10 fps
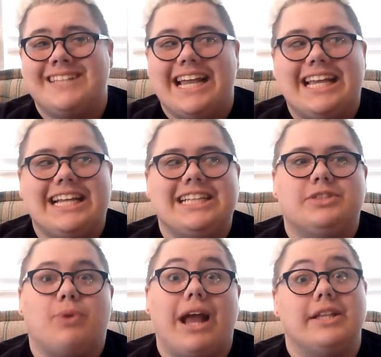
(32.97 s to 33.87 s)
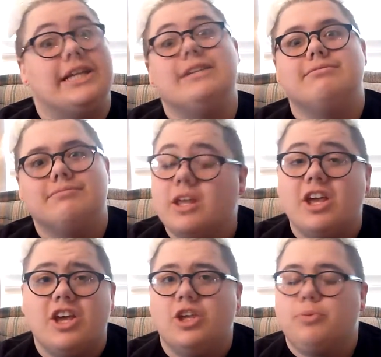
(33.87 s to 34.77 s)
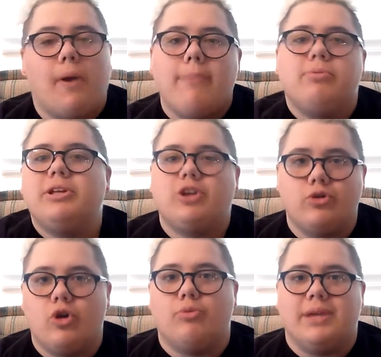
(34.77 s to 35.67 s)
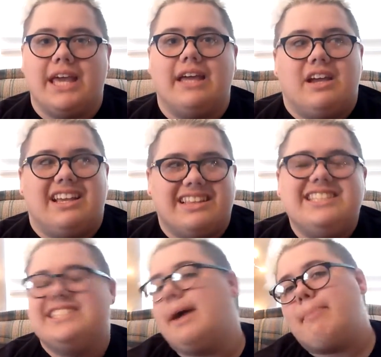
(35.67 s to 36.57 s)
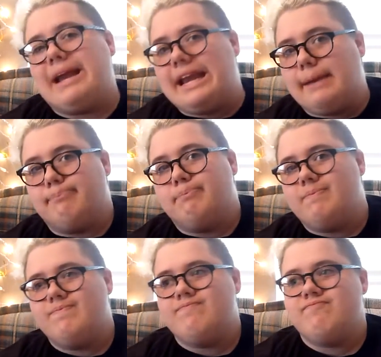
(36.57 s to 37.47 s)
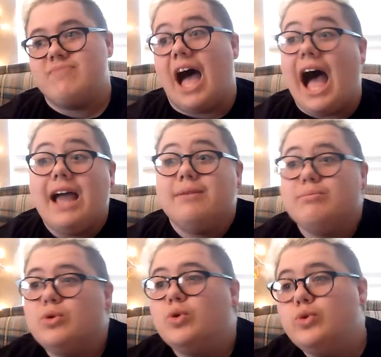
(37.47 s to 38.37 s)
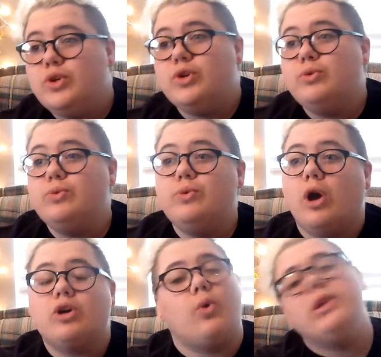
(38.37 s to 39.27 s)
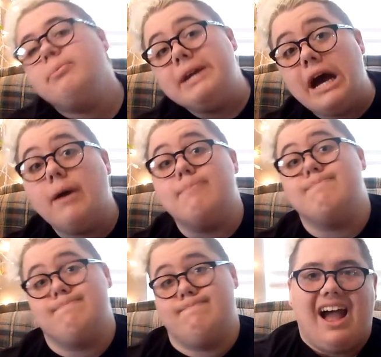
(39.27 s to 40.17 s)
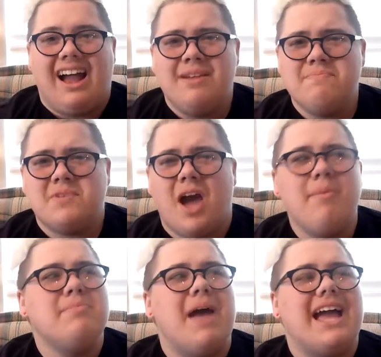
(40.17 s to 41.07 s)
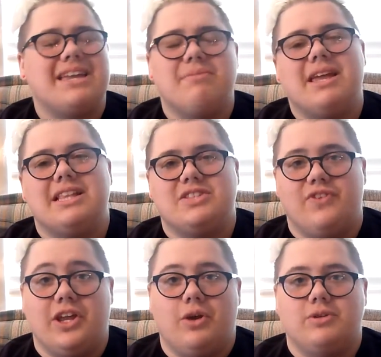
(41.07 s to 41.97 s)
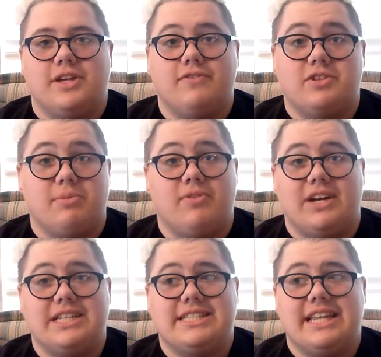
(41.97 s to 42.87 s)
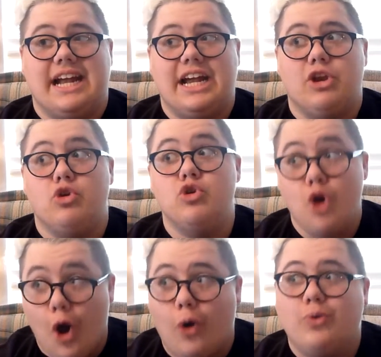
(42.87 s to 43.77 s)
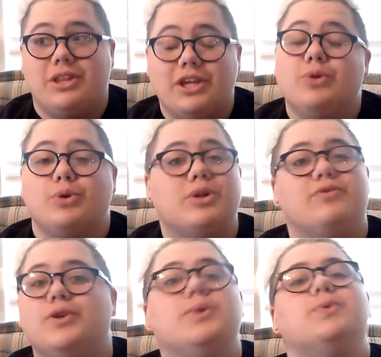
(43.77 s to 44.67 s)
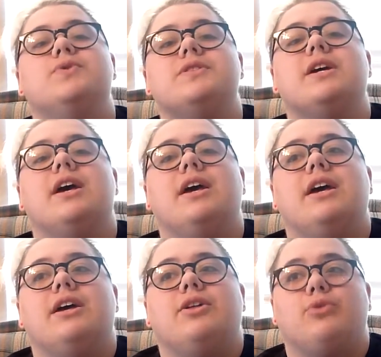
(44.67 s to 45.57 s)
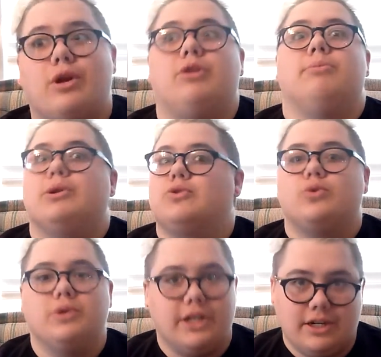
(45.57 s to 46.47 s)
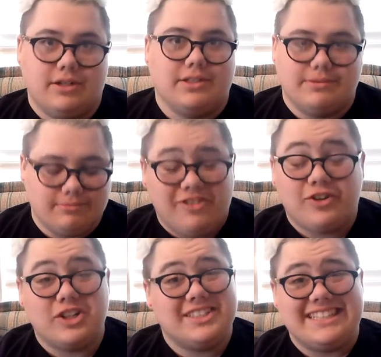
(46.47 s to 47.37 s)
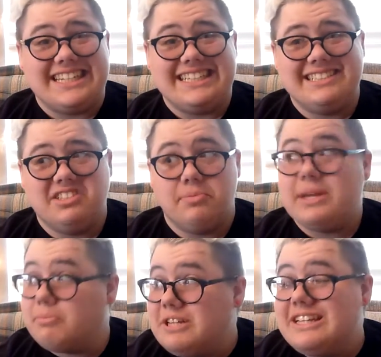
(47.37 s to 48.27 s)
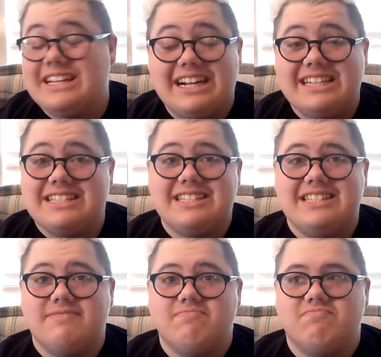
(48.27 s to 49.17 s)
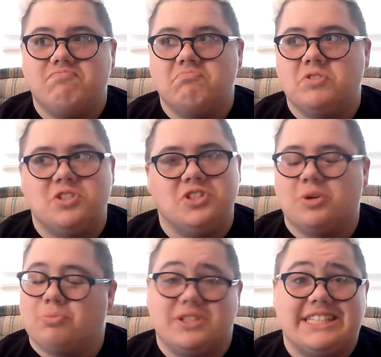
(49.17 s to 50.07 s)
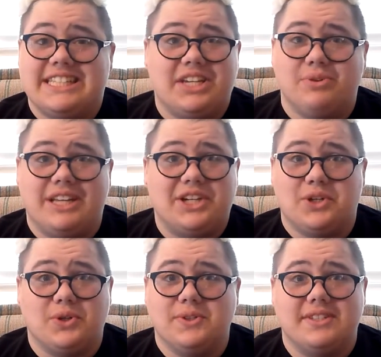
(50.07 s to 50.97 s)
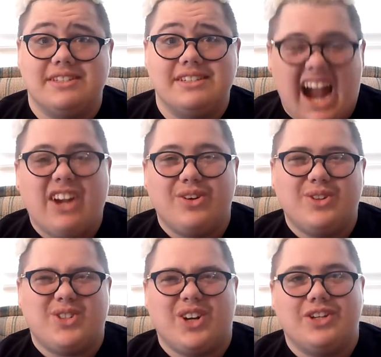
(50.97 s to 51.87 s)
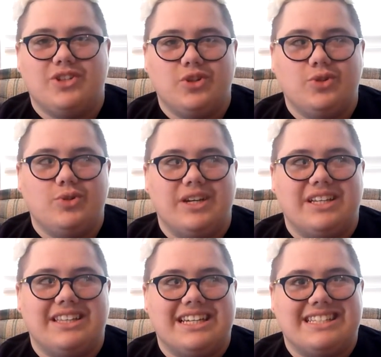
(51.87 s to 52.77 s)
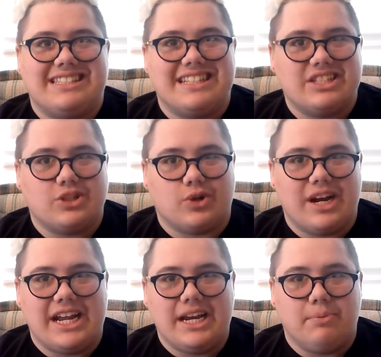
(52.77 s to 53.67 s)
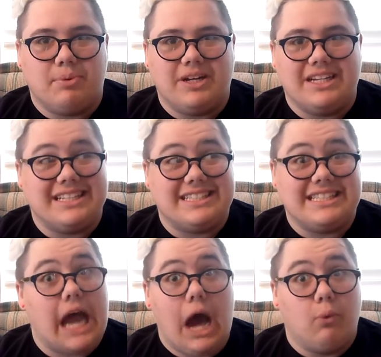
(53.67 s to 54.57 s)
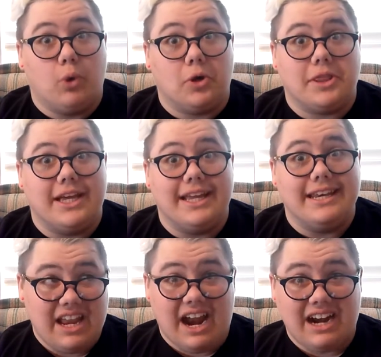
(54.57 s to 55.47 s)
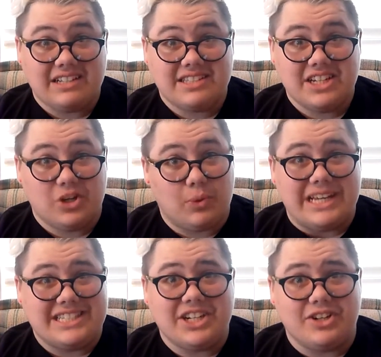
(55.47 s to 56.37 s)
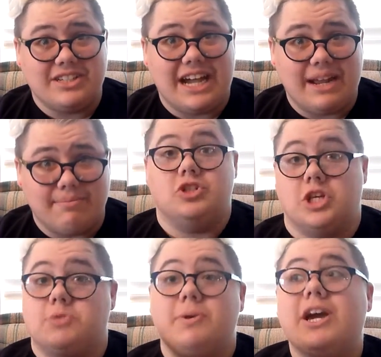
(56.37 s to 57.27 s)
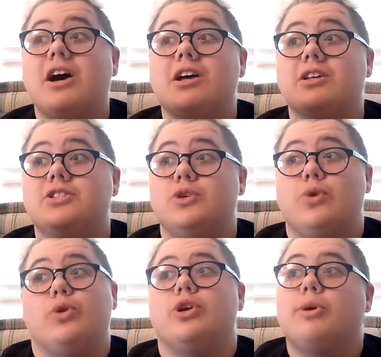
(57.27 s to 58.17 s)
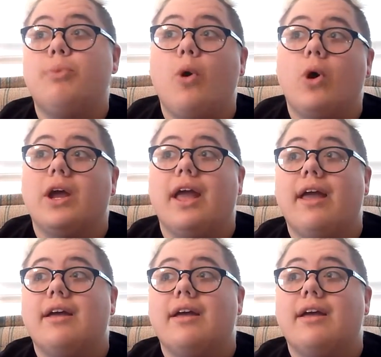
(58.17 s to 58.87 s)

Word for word: It's Riley. You probably don't know me yet, at least not by name. I'm who you are going to become. I'm coming back and making this video to give you some advice that I know that you could have used throughout your middle school years. First thing, to be completely honest, don't pretend that you like girls. I know you started to in like 6th grade, but it's not worth it. And honestly, you're wasting your time. Just because you know you're a boy